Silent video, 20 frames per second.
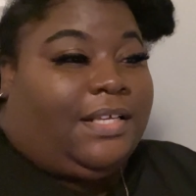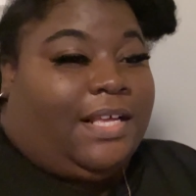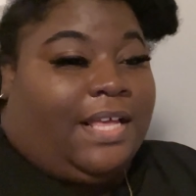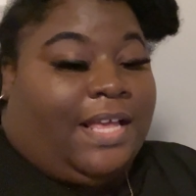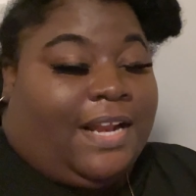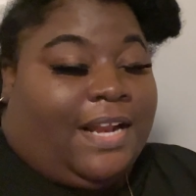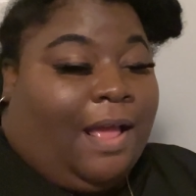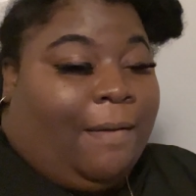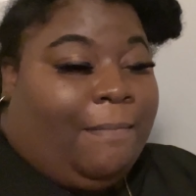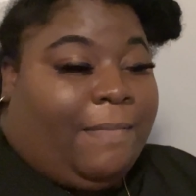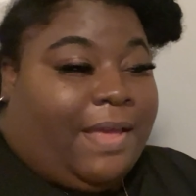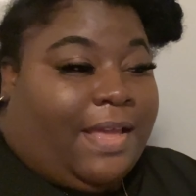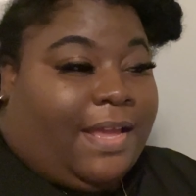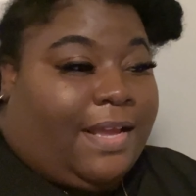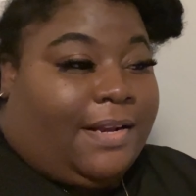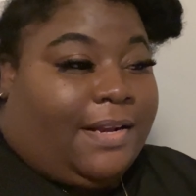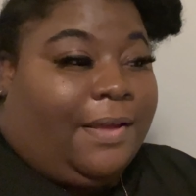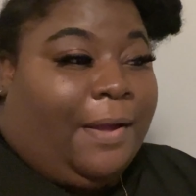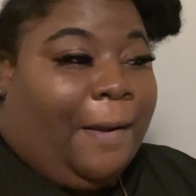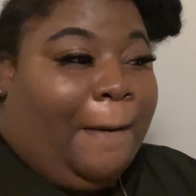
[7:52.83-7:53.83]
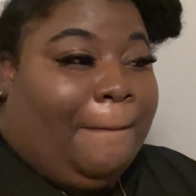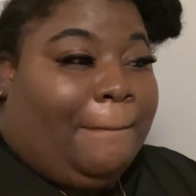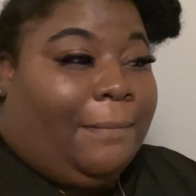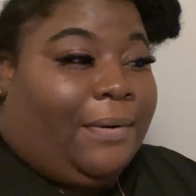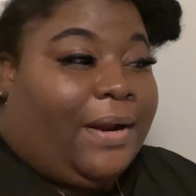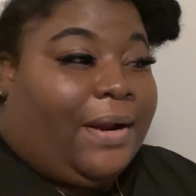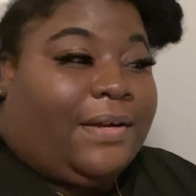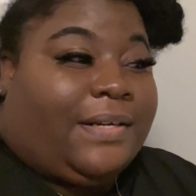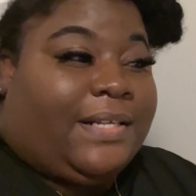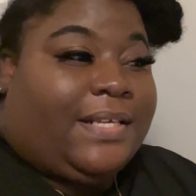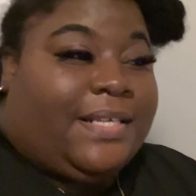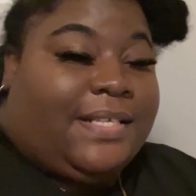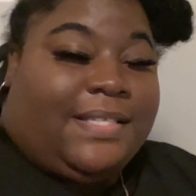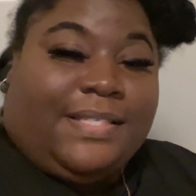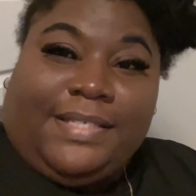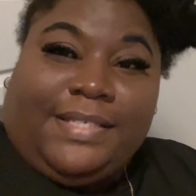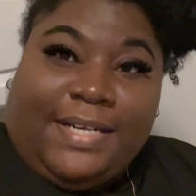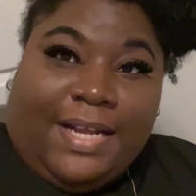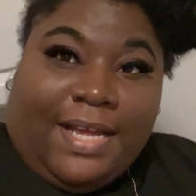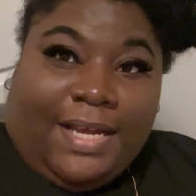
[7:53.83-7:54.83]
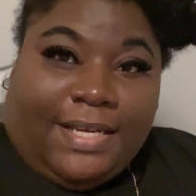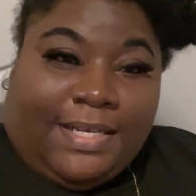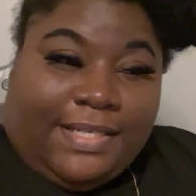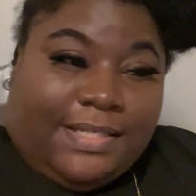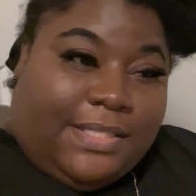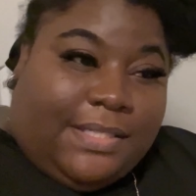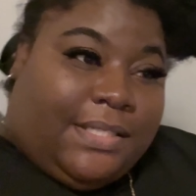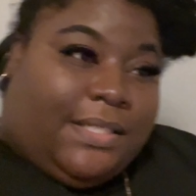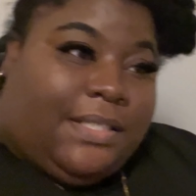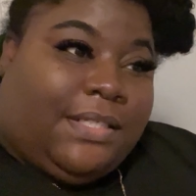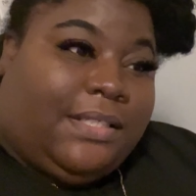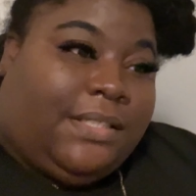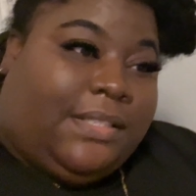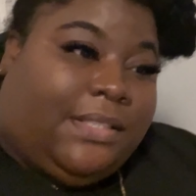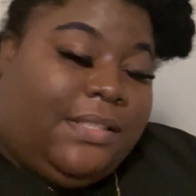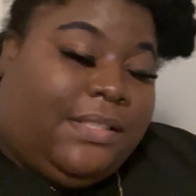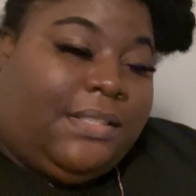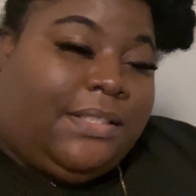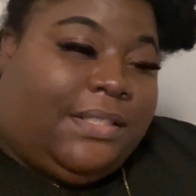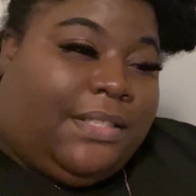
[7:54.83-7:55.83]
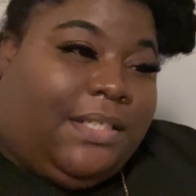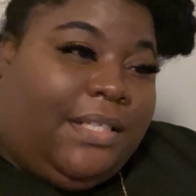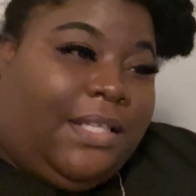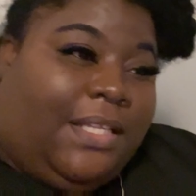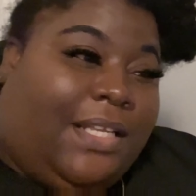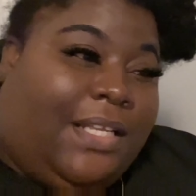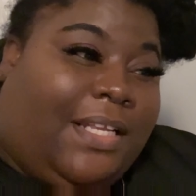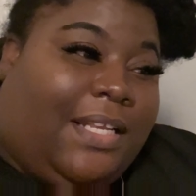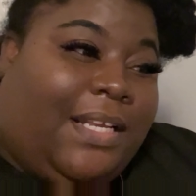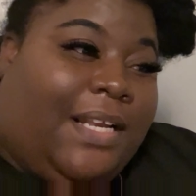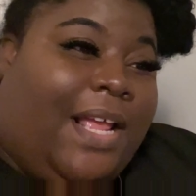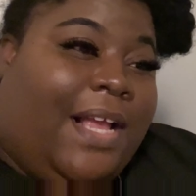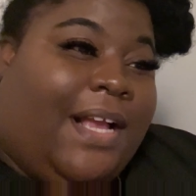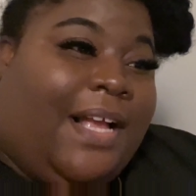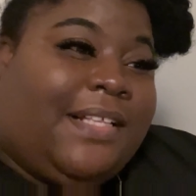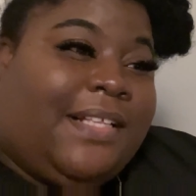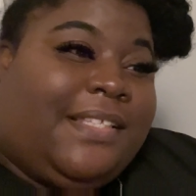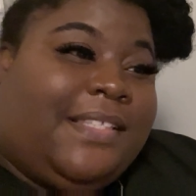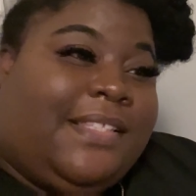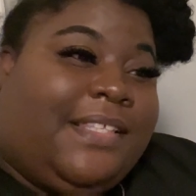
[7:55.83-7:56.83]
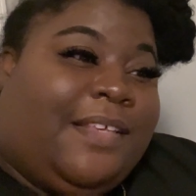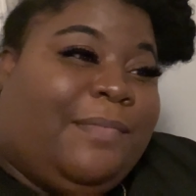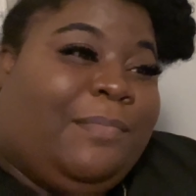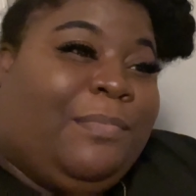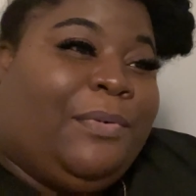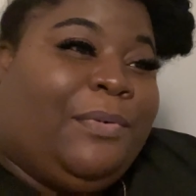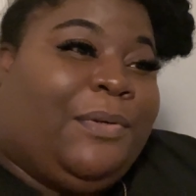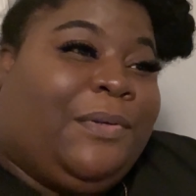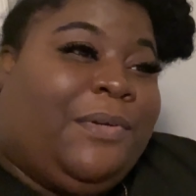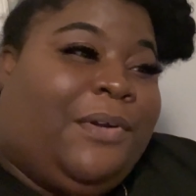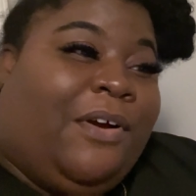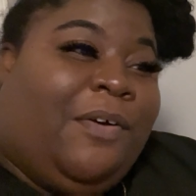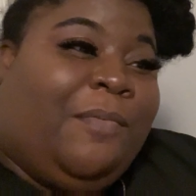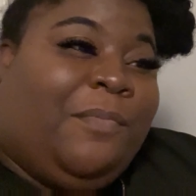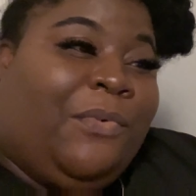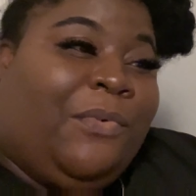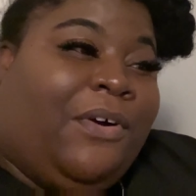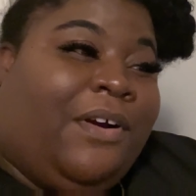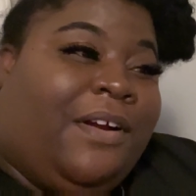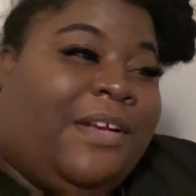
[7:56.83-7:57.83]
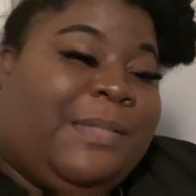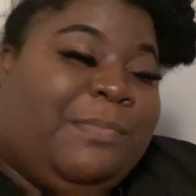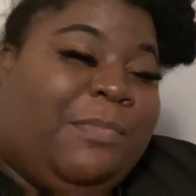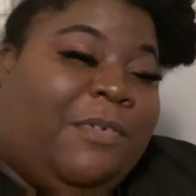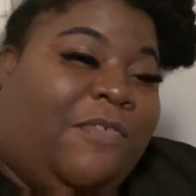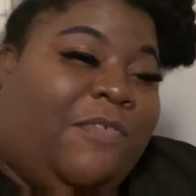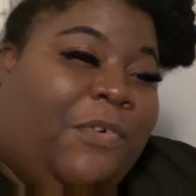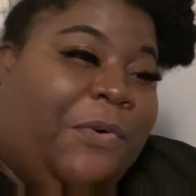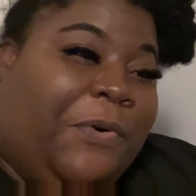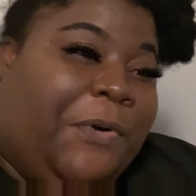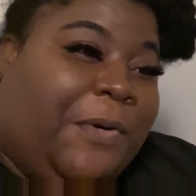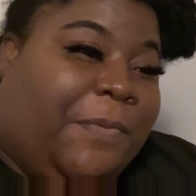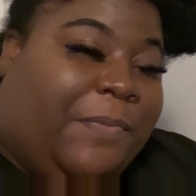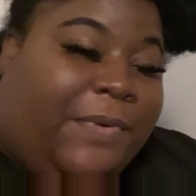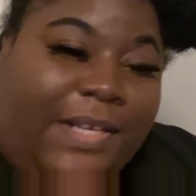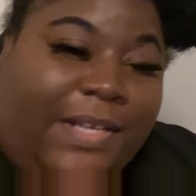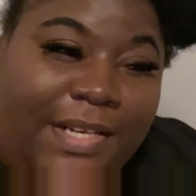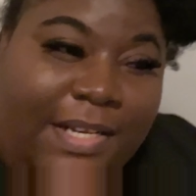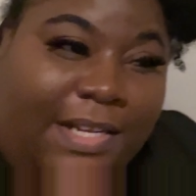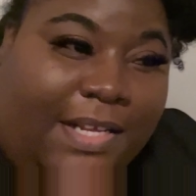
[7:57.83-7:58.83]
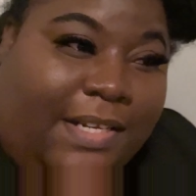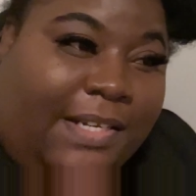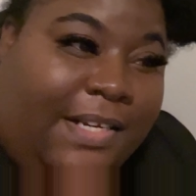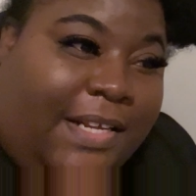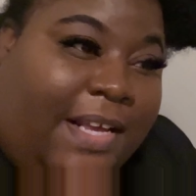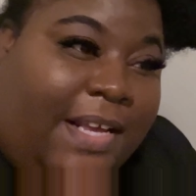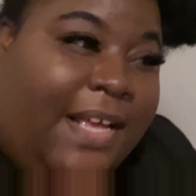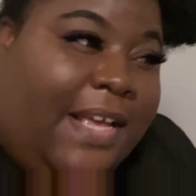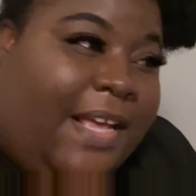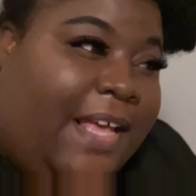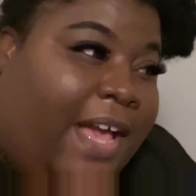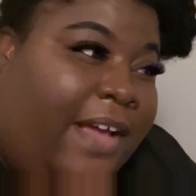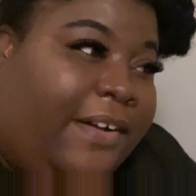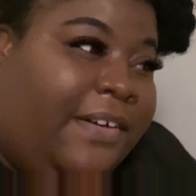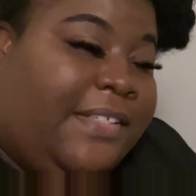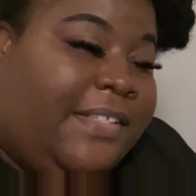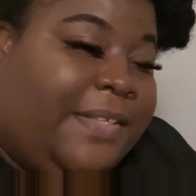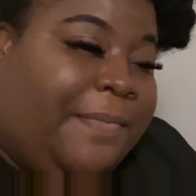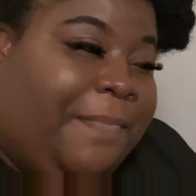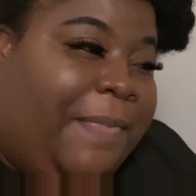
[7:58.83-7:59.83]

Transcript: And I made brownies tonight. I got to see Bruno Mars perform with Anderson